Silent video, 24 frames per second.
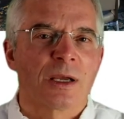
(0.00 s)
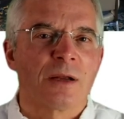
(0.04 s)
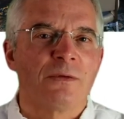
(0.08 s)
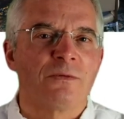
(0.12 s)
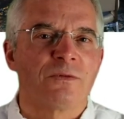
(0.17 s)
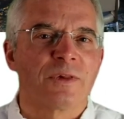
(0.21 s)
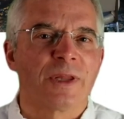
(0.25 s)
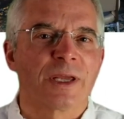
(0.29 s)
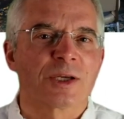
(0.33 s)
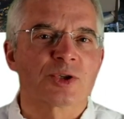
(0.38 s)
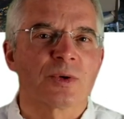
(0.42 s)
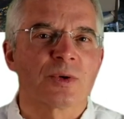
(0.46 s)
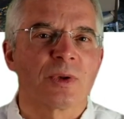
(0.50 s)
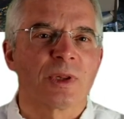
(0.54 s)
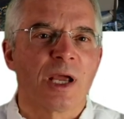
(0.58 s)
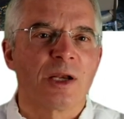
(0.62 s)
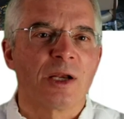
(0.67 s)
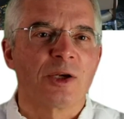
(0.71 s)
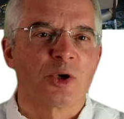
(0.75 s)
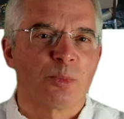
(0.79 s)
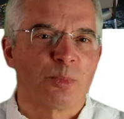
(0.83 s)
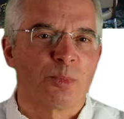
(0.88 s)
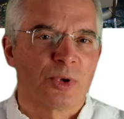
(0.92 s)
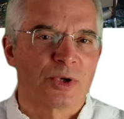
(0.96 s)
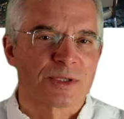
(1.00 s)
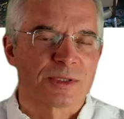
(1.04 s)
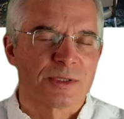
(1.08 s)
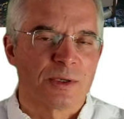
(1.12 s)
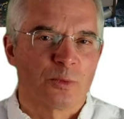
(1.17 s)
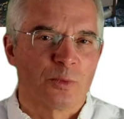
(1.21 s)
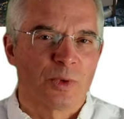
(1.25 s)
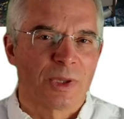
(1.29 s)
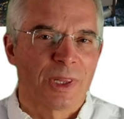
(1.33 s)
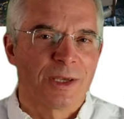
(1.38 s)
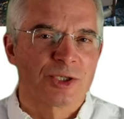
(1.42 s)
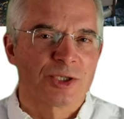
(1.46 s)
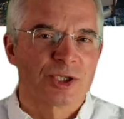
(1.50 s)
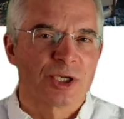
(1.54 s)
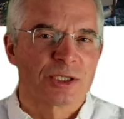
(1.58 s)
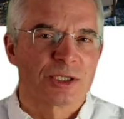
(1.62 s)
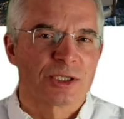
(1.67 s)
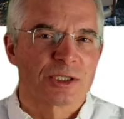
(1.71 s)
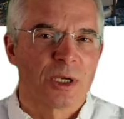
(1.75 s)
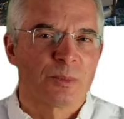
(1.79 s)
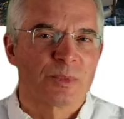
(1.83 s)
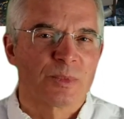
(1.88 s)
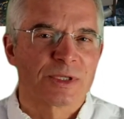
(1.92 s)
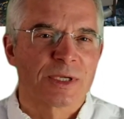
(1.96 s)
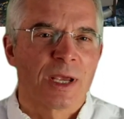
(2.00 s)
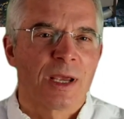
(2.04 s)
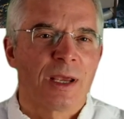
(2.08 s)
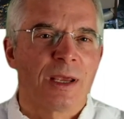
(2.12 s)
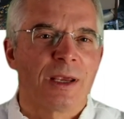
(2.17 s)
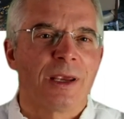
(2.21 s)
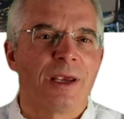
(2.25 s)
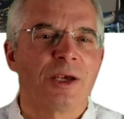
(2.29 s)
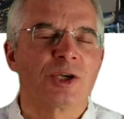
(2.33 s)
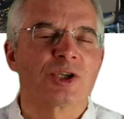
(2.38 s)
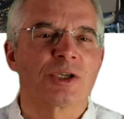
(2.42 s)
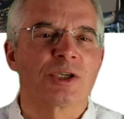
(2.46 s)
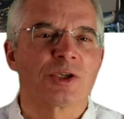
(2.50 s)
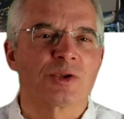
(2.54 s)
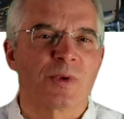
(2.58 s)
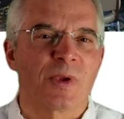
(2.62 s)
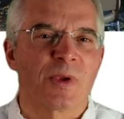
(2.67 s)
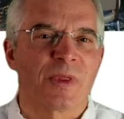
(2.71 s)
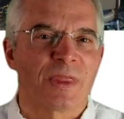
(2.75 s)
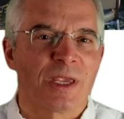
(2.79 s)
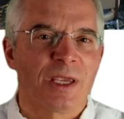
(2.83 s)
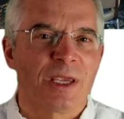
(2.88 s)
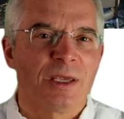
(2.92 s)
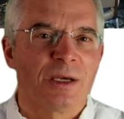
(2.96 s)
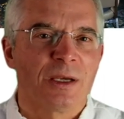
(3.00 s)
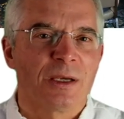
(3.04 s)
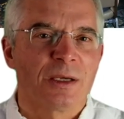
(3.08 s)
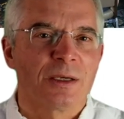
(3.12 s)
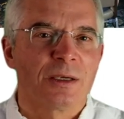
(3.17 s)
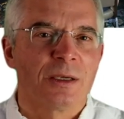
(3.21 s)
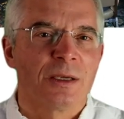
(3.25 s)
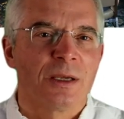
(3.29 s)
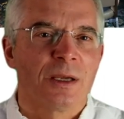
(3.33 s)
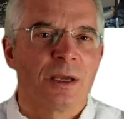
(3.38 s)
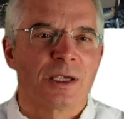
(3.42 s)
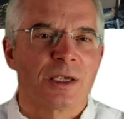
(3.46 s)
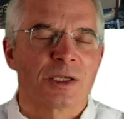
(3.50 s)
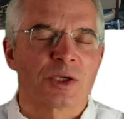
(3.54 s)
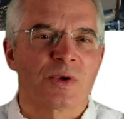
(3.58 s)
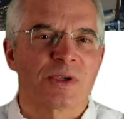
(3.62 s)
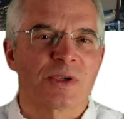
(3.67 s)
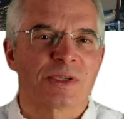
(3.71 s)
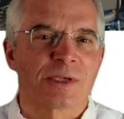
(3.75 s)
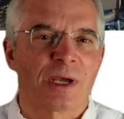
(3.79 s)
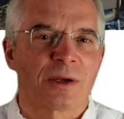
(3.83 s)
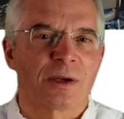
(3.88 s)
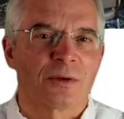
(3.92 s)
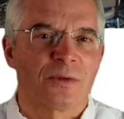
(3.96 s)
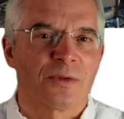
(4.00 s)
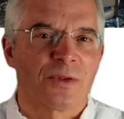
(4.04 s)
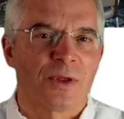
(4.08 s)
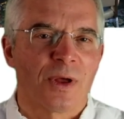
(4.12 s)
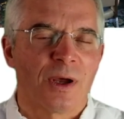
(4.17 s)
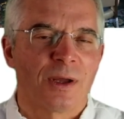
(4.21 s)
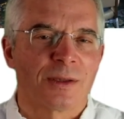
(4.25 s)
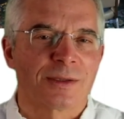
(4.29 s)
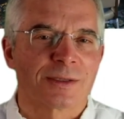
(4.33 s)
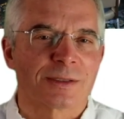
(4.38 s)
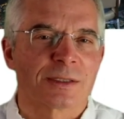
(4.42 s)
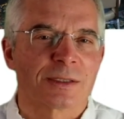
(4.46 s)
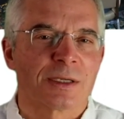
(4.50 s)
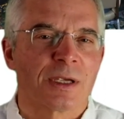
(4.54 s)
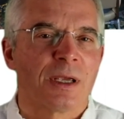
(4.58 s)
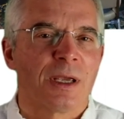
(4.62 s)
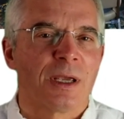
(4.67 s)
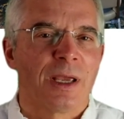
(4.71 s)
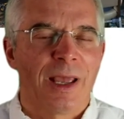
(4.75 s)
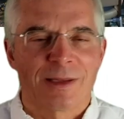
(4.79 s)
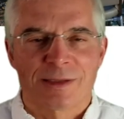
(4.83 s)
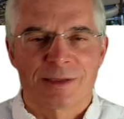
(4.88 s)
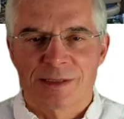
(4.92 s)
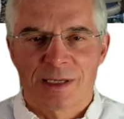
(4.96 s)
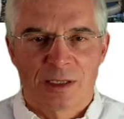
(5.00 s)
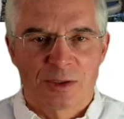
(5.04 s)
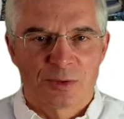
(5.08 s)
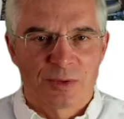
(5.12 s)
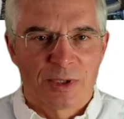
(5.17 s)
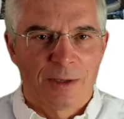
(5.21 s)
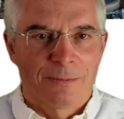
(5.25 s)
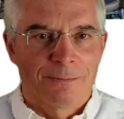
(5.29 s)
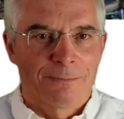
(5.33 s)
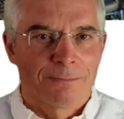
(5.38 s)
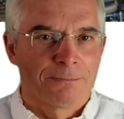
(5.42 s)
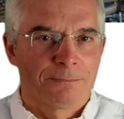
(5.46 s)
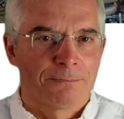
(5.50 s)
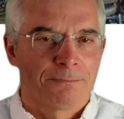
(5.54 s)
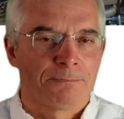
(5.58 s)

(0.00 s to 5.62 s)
conflictual interpersonal relationships, issues with eating, suicidal thoughts, etc.